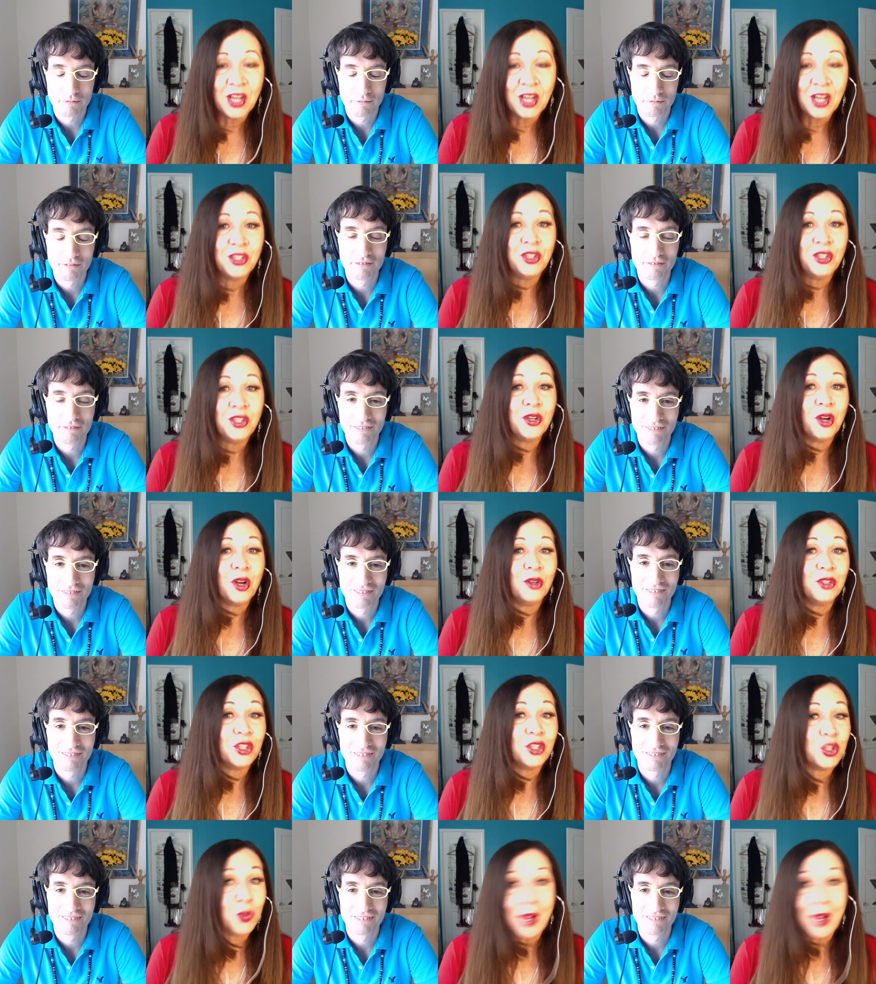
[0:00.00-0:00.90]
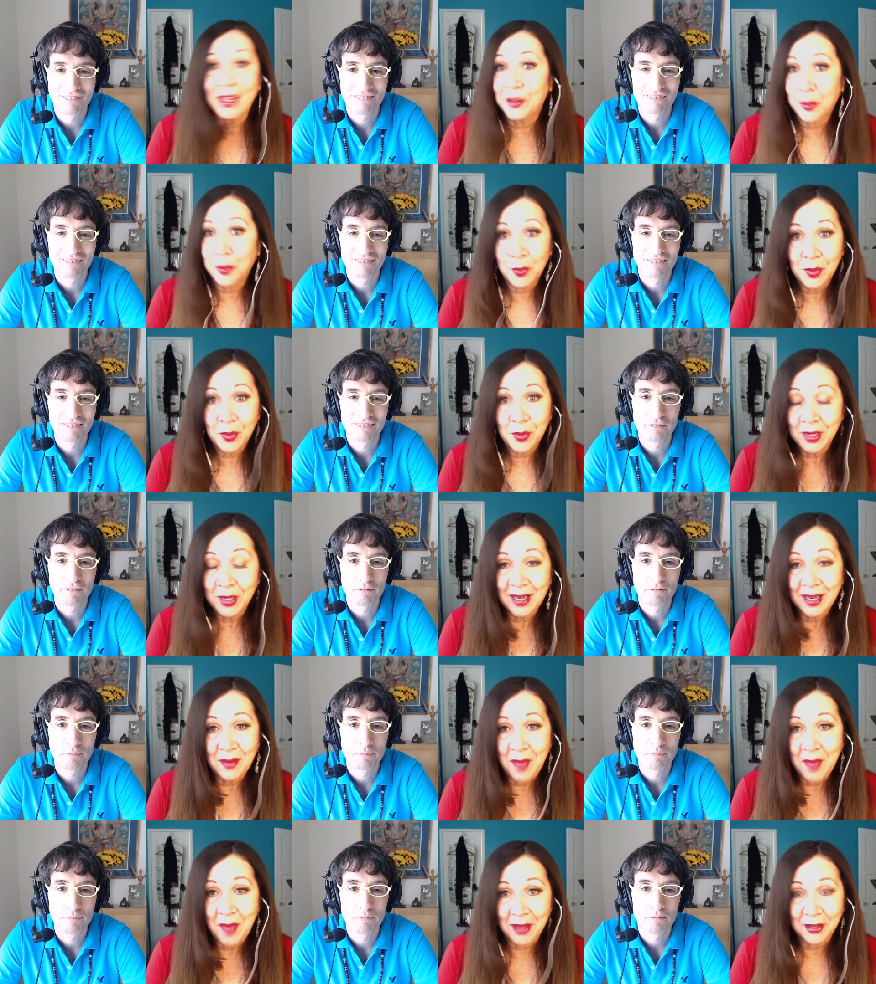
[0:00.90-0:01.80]
Speaker 1: mm-hmm. to go straight through and
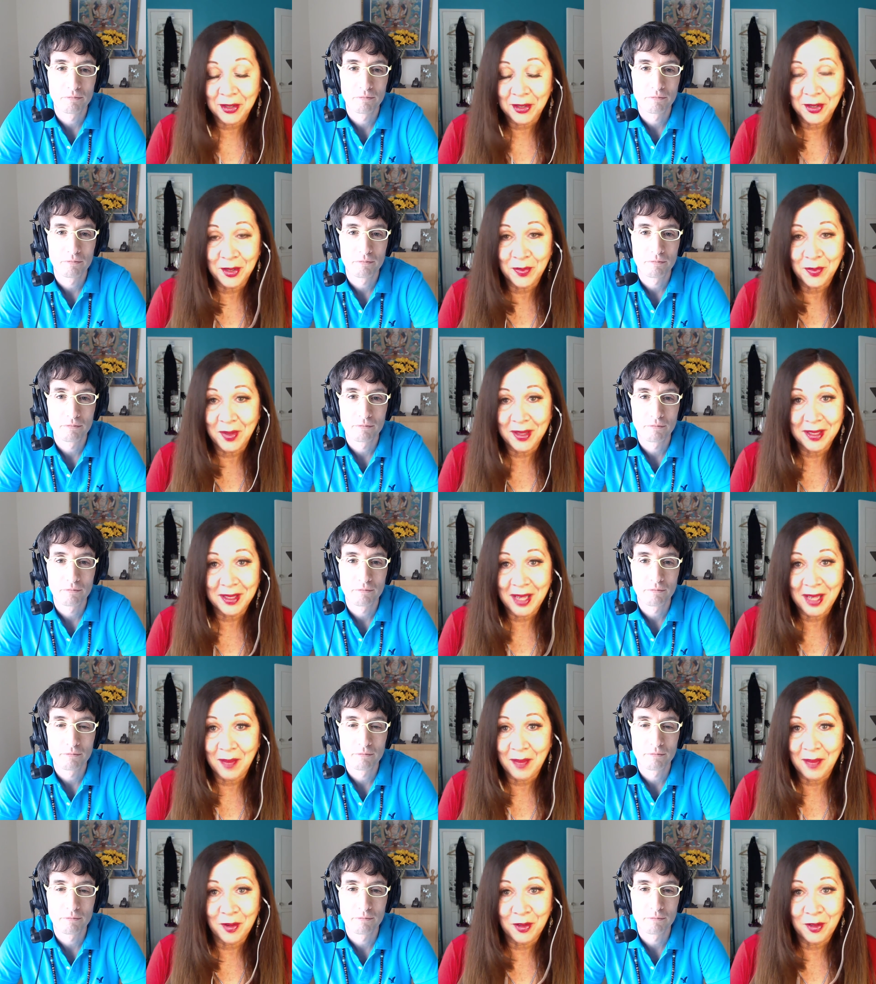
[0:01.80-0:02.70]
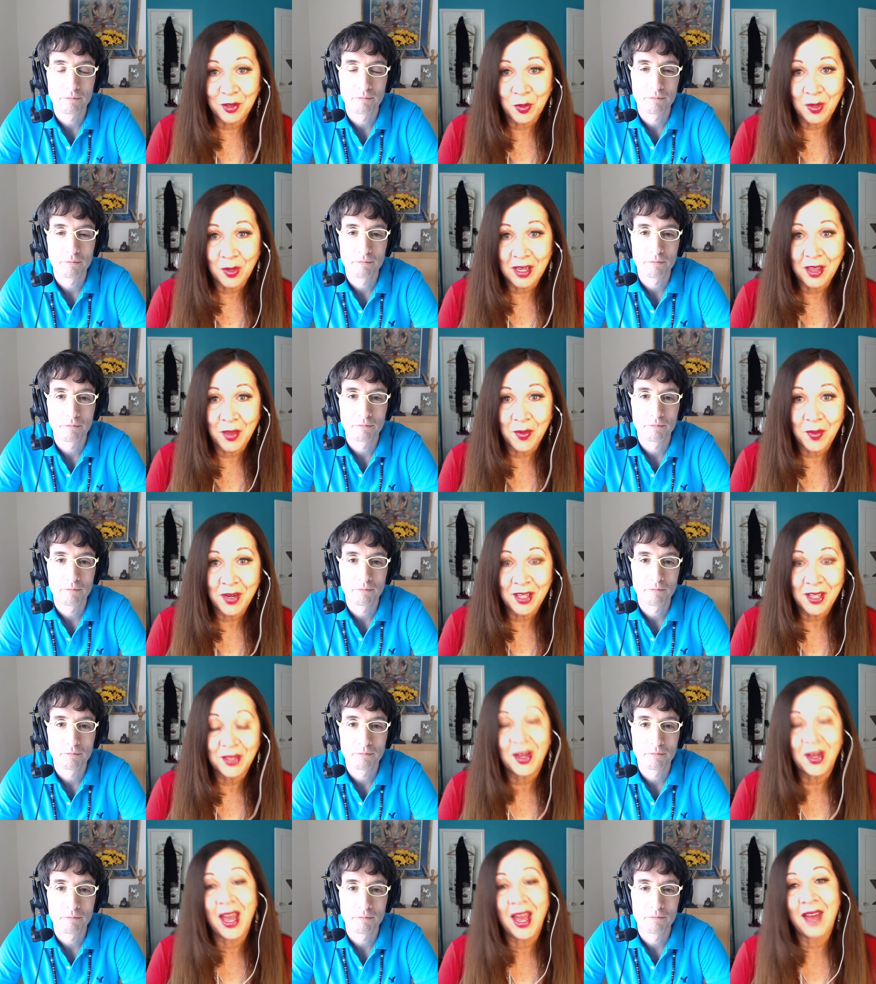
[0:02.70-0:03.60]
get a master's by the time I was twenty-three.
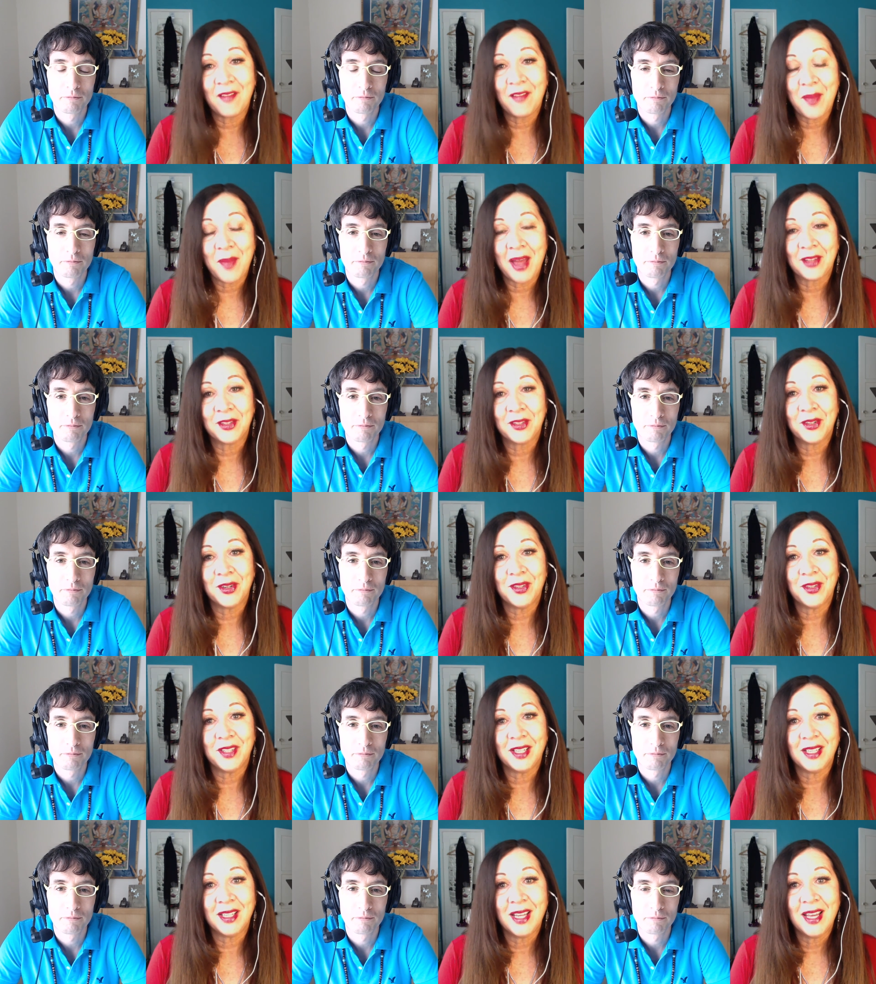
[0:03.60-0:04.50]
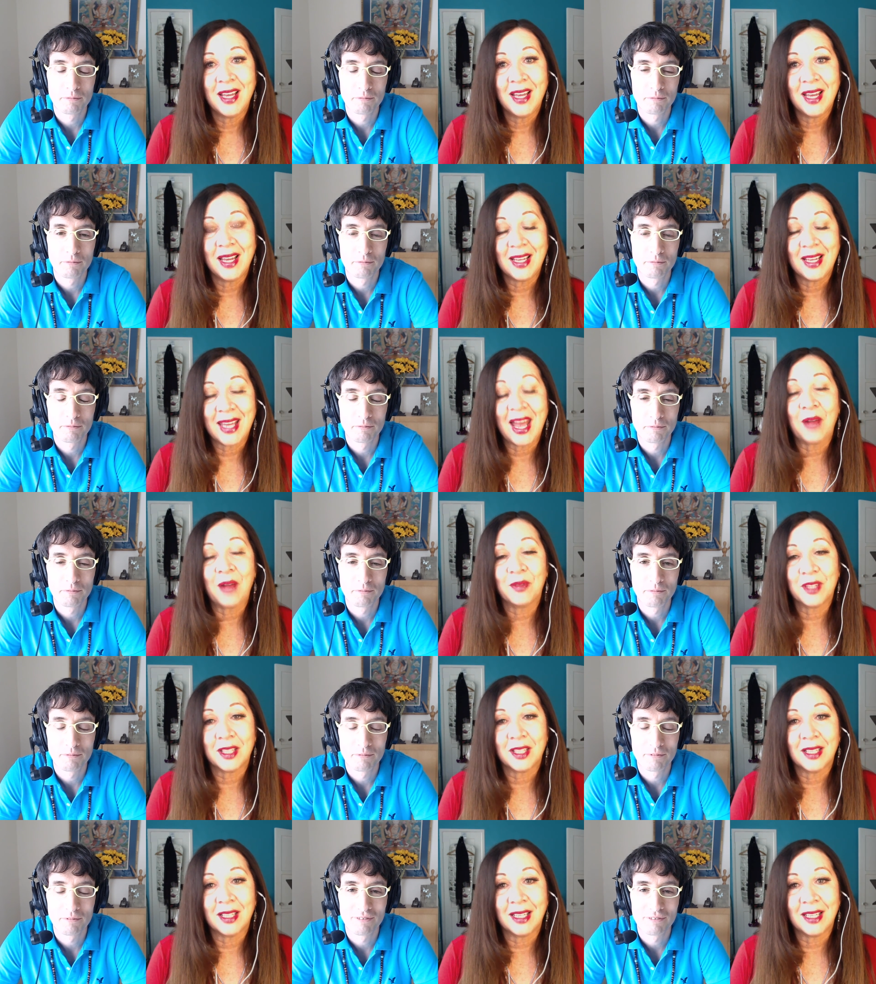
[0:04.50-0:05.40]
So I have a master's in, in
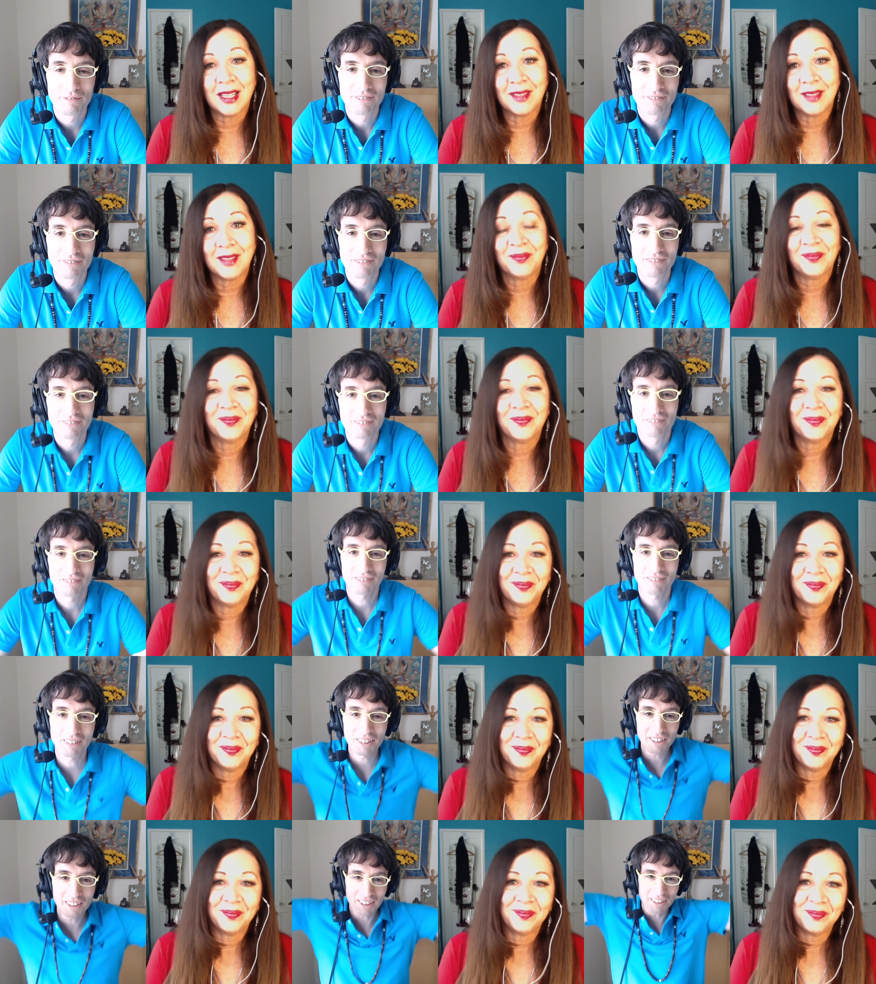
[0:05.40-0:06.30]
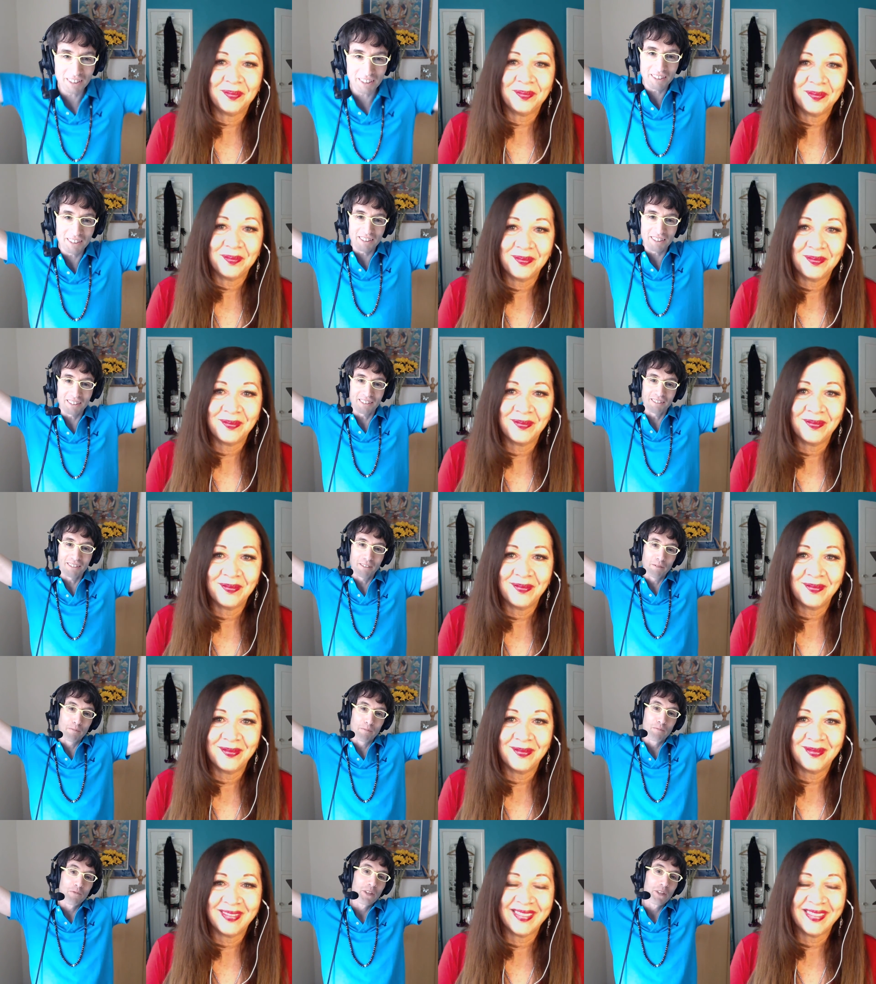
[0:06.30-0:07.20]
counseling.
Speaker 2: Woohoo!
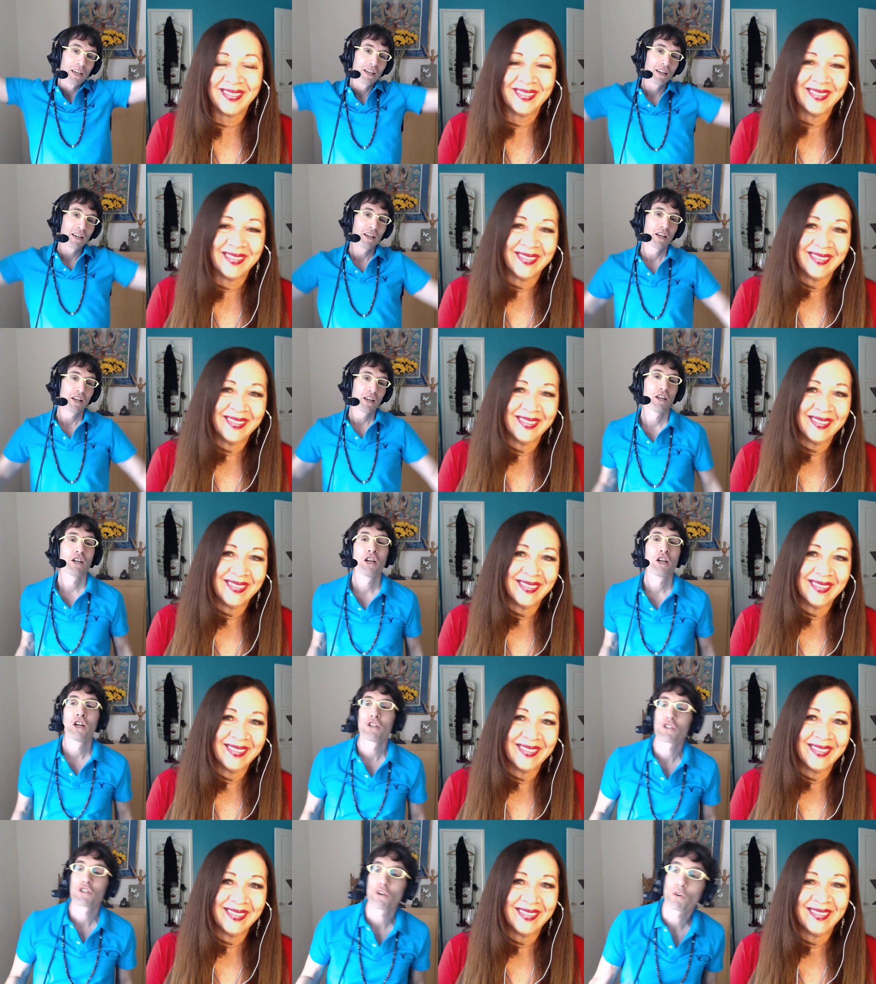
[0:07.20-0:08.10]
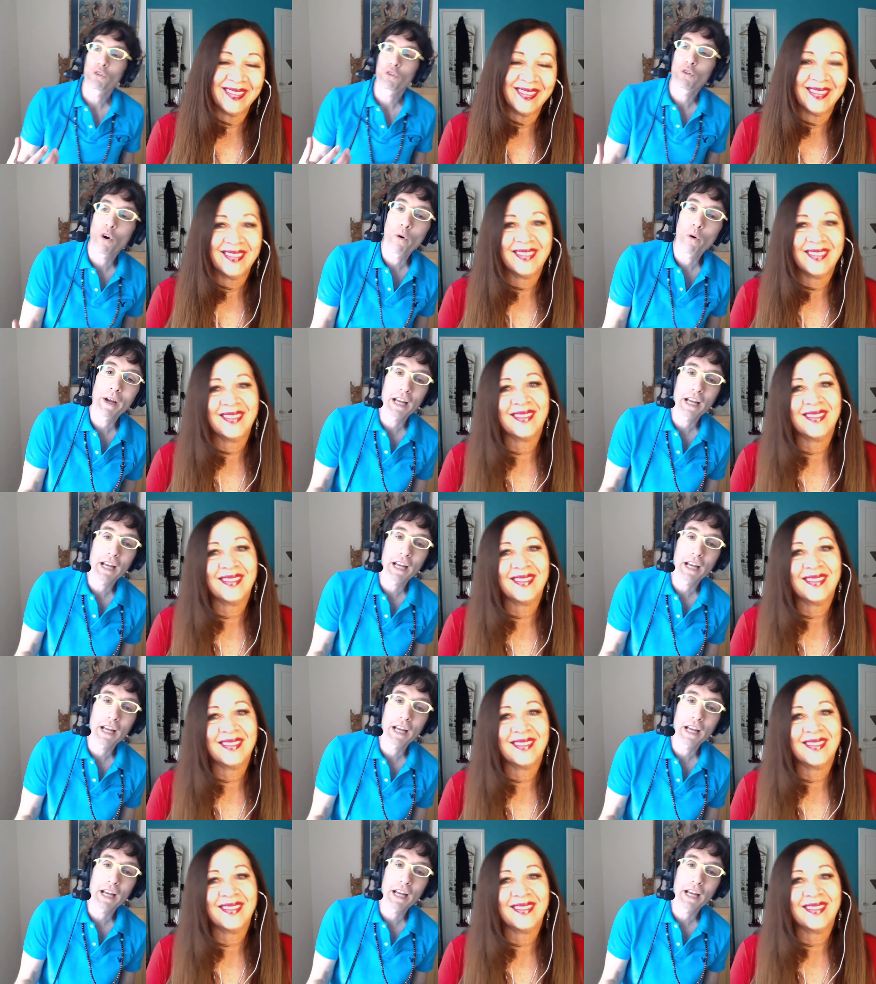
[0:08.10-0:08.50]
So growing